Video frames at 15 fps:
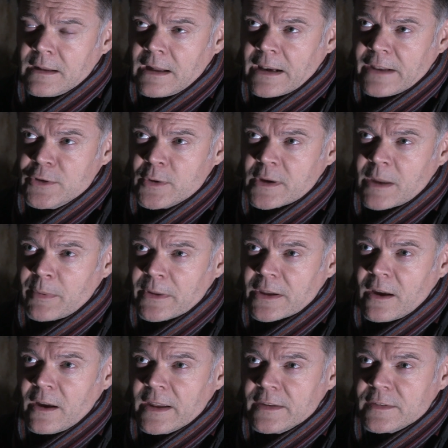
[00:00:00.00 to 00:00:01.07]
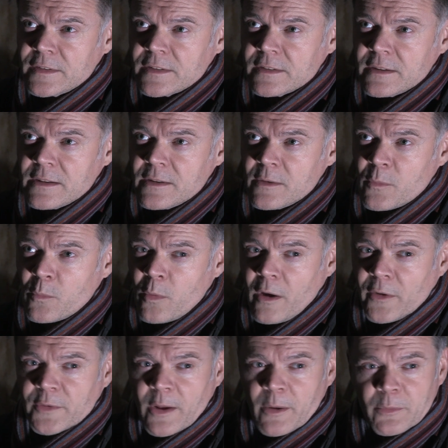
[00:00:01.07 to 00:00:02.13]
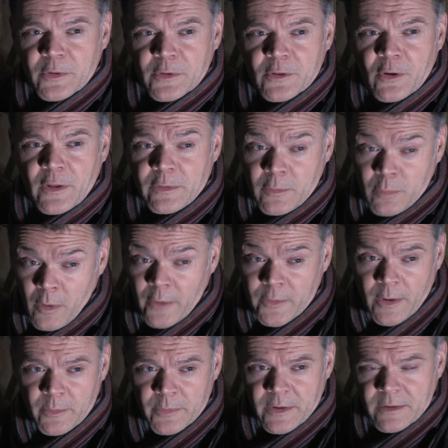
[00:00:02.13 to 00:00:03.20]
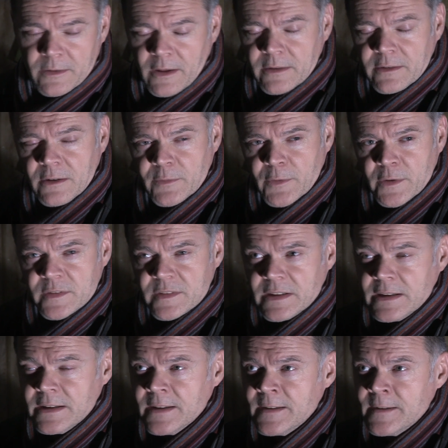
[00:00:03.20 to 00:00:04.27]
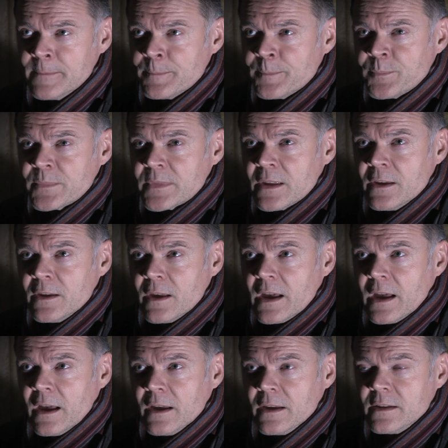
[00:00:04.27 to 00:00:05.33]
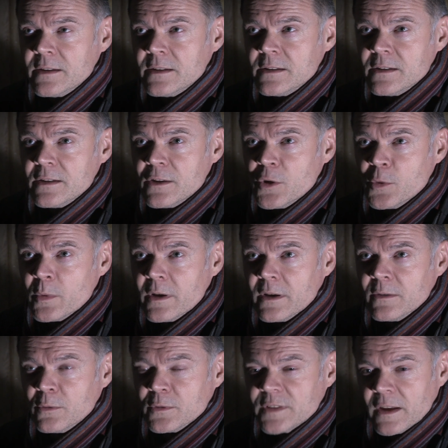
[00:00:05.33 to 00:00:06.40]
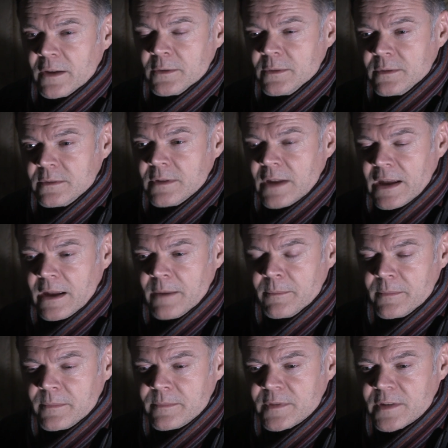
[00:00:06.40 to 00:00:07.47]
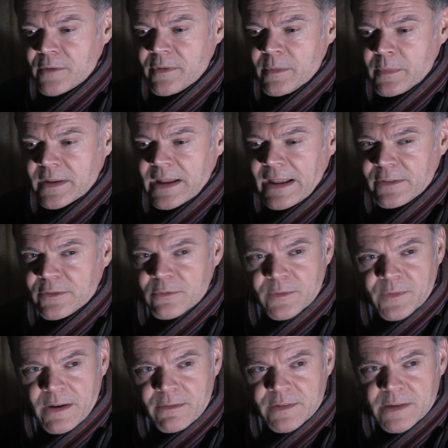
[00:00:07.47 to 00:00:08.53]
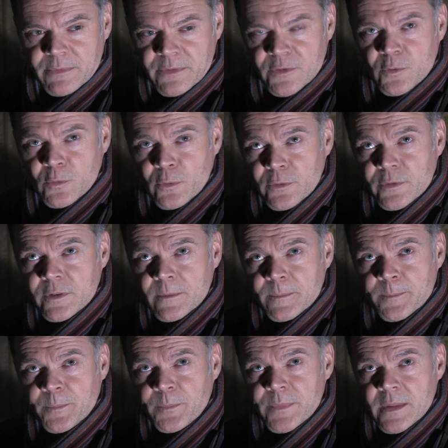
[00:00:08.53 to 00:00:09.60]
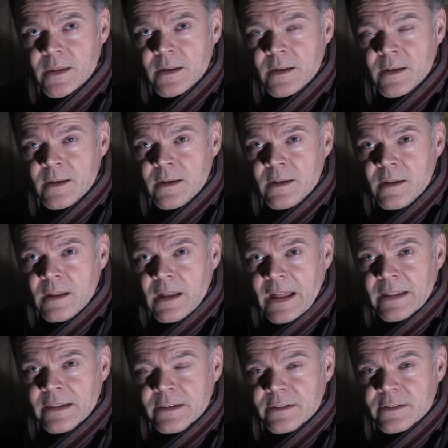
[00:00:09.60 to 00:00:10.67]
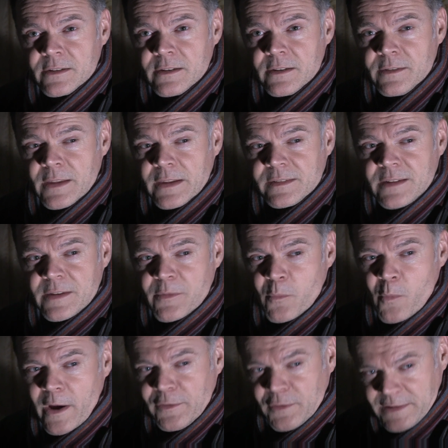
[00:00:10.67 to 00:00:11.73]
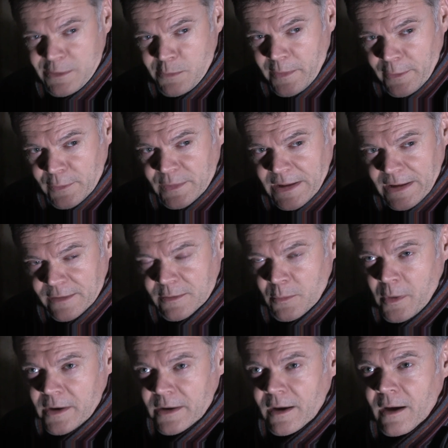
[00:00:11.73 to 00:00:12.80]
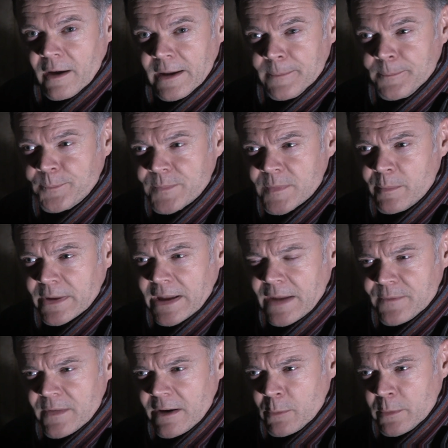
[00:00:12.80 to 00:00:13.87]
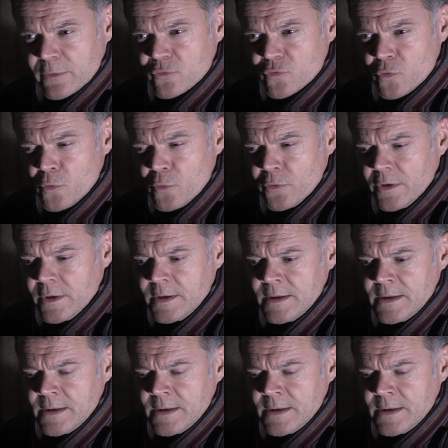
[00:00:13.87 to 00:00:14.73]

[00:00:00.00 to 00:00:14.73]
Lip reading: And I knew a couple of guys whilst I was at university, who were also suffering with cancer of various different sorts. And there's different ways you deal with those things. So one guy became very withdrawn,